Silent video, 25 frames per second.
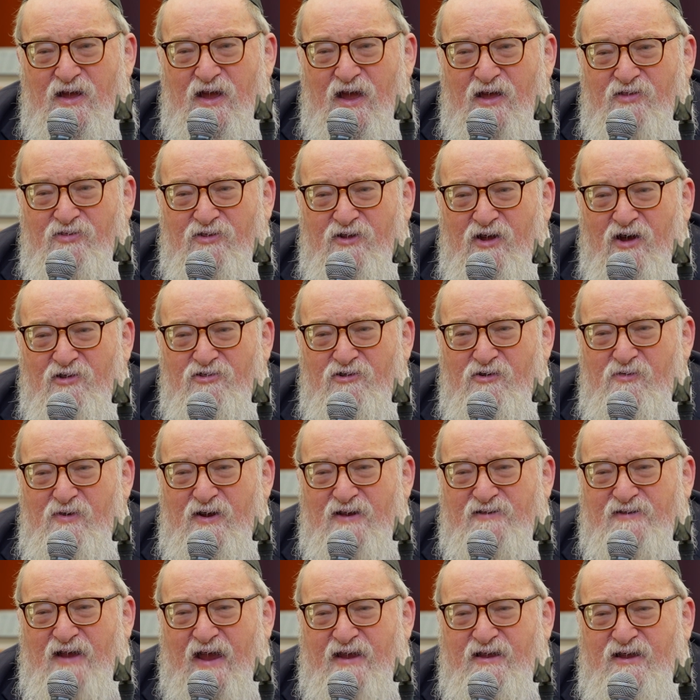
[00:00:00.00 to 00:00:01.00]
And the other
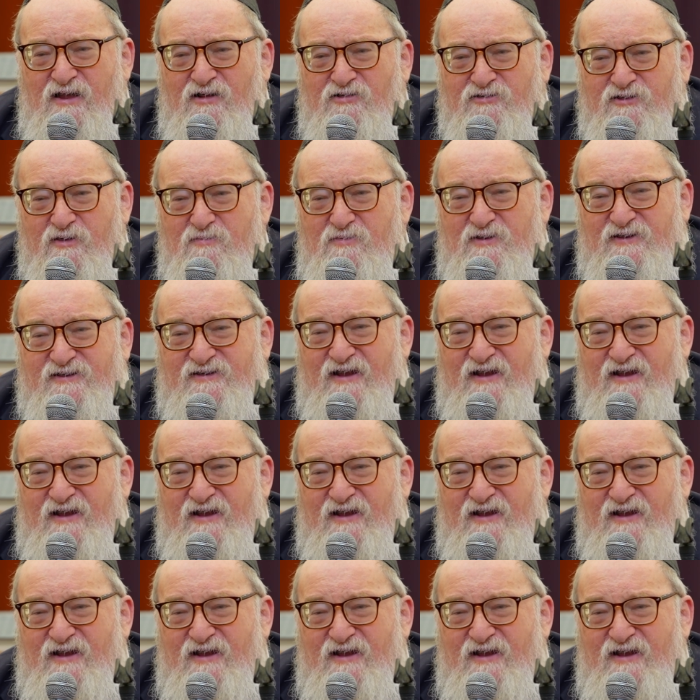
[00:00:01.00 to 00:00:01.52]
is, I killed him in